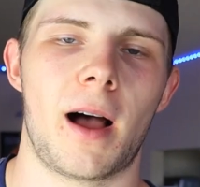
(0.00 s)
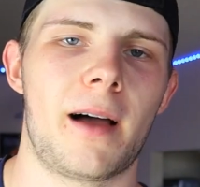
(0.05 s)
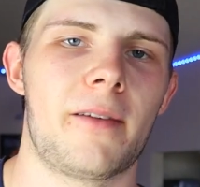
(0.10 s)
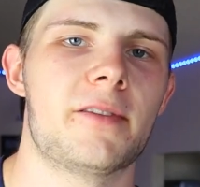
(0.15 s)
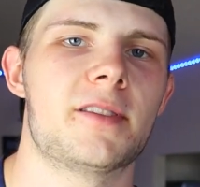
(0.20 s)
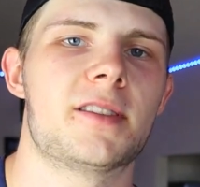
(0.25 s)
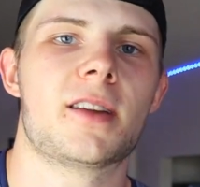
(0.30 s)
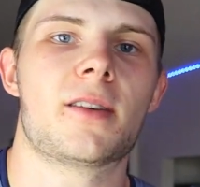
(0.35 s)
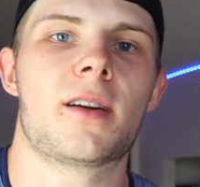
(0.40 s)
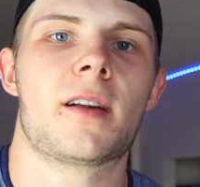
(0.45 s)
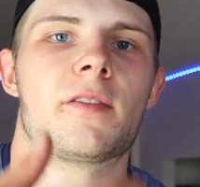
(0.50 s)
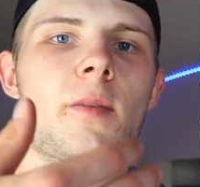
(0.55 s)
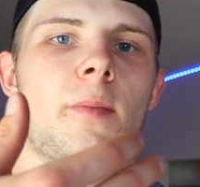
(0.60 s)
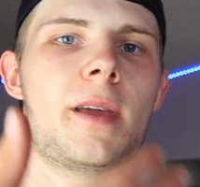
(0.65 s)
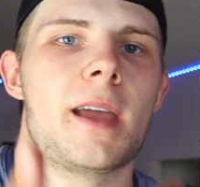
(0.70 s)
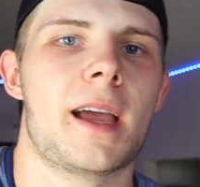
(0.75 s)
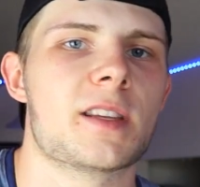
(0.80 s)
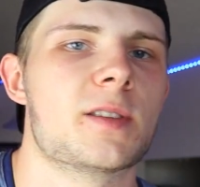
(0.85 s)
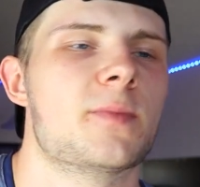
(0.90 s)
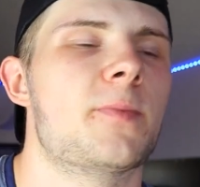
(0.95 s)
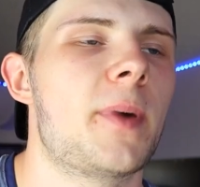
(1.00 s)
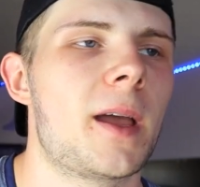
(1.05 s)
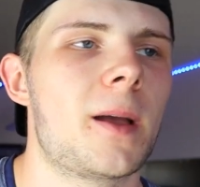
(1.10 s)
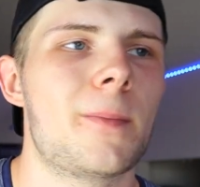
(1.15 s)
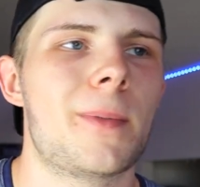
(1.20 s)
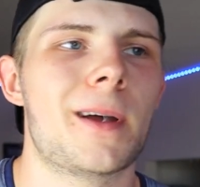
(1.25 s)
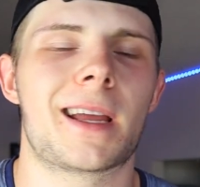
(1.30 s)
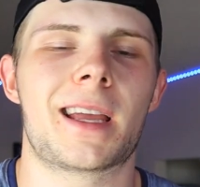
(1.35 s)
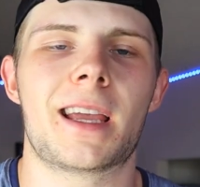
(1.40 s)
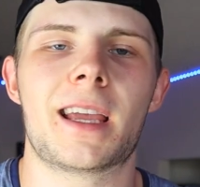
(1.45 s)
Obviously, you don't have to be as
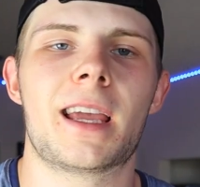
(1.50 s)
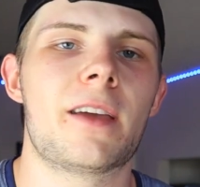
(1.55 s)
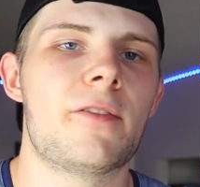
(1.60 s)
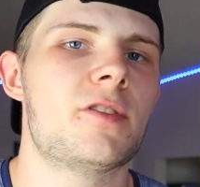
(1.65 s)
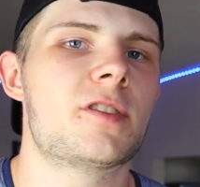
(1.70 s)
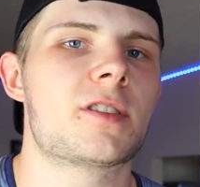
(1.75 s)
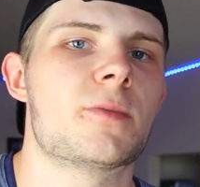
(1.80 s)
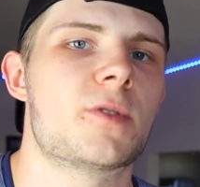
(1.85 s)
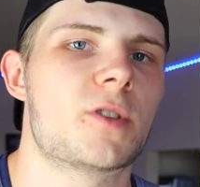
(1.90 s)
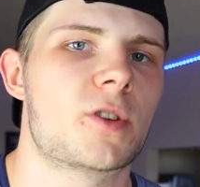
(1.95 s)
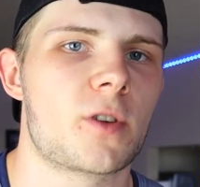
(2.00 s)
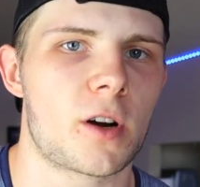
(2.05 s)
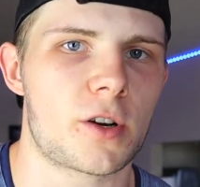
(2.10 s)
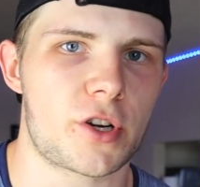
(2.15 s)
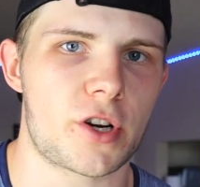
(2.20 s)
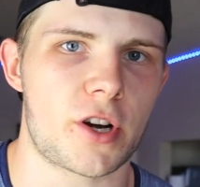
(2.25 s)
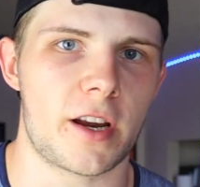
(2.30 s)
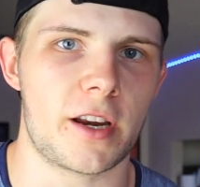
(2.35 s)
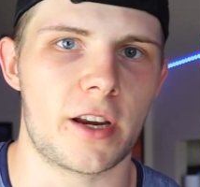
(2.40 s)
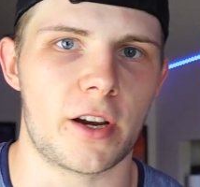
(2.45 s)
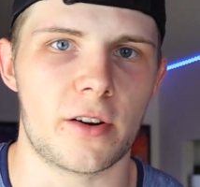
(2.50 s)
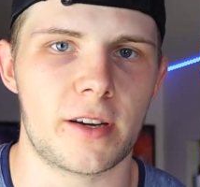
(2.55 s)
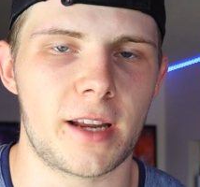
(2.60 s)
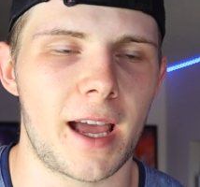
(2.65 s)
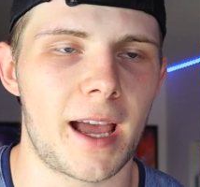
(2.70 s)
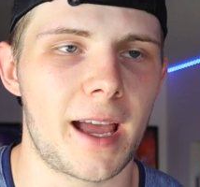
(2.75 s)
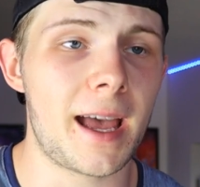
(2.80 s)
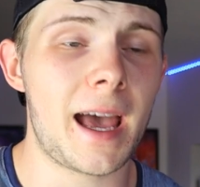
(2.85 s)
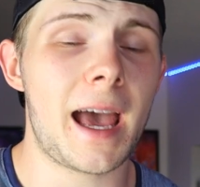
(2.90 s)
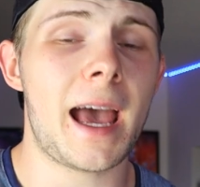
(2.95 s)
big, but it can give you some structure in your
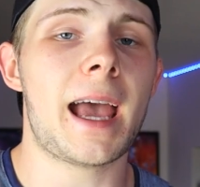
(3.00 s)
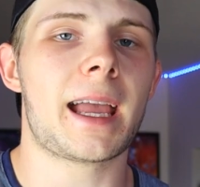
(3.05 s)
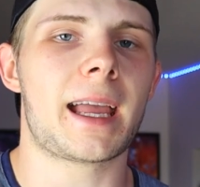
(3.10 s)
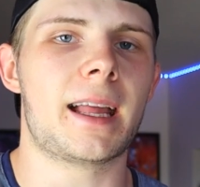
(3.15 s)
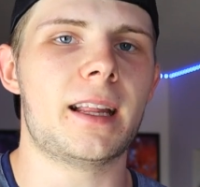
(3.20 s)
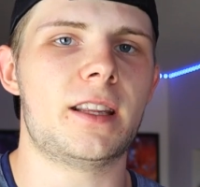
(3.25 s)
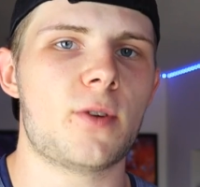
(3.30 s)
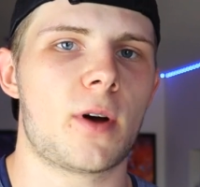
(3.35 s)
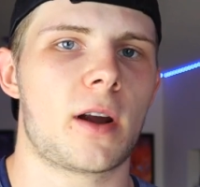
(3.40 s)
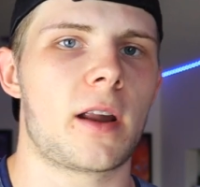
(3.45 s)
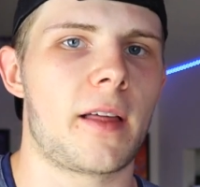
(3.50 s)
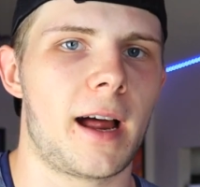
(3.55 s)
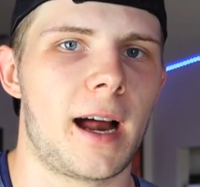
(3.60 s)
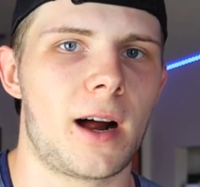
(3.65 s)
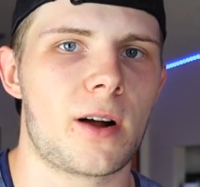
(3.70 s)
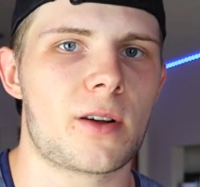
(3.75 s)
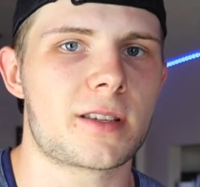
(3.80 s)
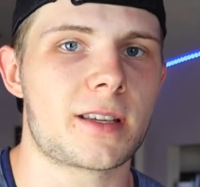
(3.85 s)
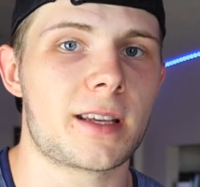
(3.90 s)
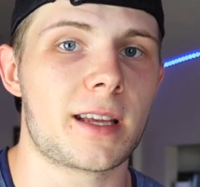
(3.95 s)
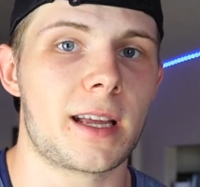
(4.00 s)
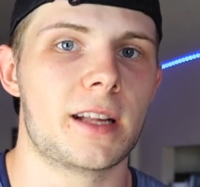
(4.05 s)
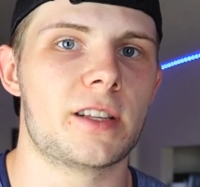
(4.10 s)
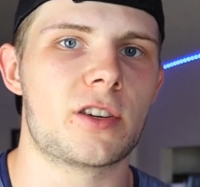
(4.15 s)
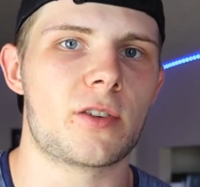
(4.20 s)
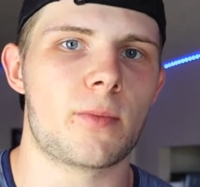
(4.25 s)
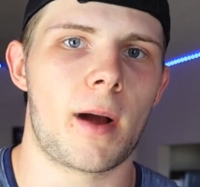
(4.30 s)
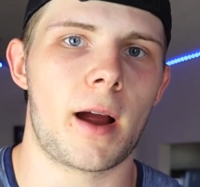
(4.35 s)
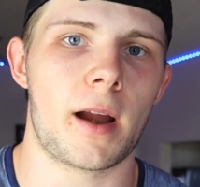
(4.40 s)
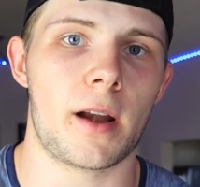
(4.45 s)
day, gets you out of the house,
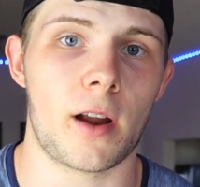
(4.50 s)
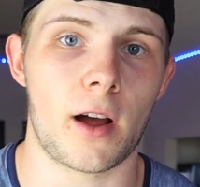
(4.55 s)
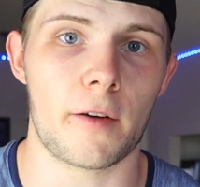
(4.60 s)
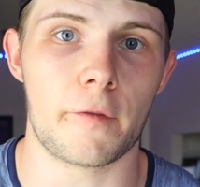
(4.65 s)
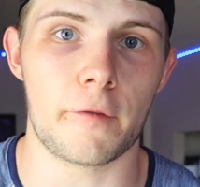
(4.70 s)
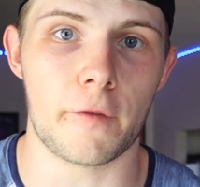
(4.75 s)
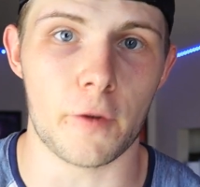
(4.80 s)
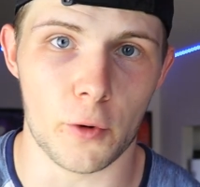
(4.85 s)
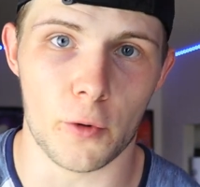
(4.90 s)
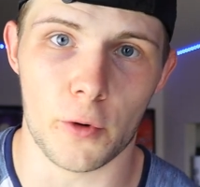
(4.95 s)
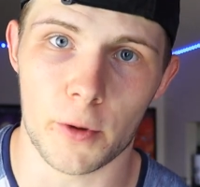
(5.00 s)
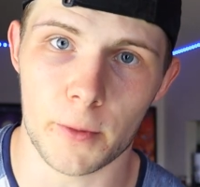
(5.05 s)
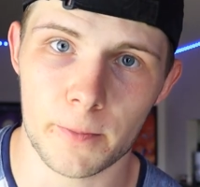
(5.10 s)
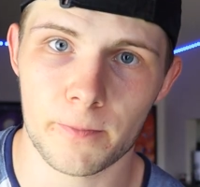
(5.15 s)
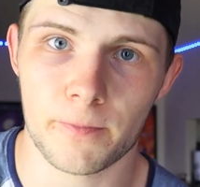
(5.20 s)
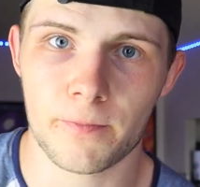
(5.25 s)
gets your mind off food.